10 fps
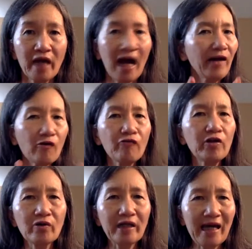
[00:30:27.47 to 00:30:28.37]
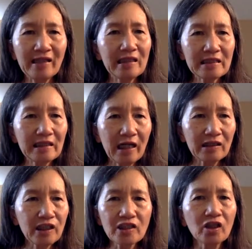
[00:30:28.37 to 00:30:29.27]
I don't feel that is
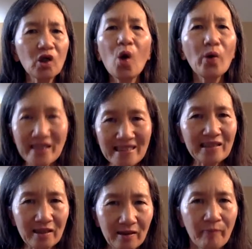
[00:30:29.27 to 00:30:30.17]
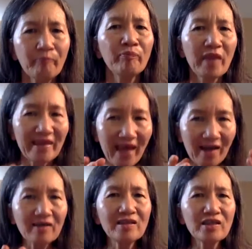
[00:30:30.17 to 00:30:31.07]
like just a coincidence.
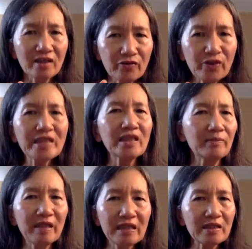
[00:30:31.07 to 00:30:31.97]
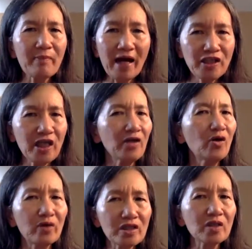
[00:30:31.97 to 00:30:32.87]
There is a reason, because my
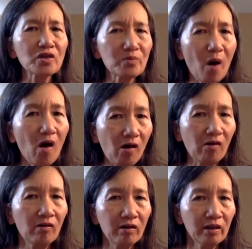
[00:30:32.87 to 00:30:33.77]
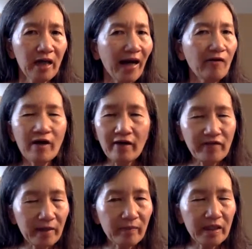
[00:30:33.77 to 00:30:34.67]
channel is so small. I don't have
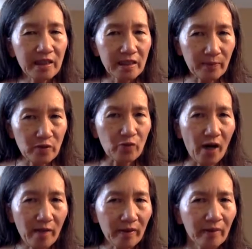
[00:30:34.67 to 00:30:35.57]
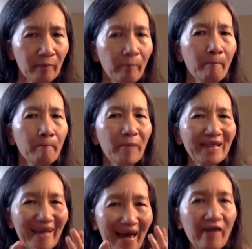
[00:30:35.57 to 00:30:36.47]
that many subscribers.
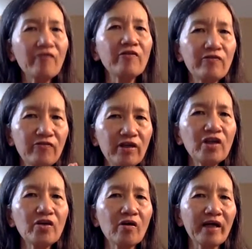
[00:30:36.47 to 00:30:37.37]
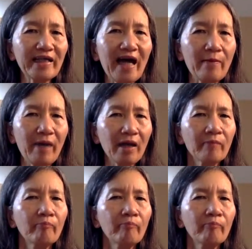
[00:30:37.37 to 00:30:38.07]
But every video that I make,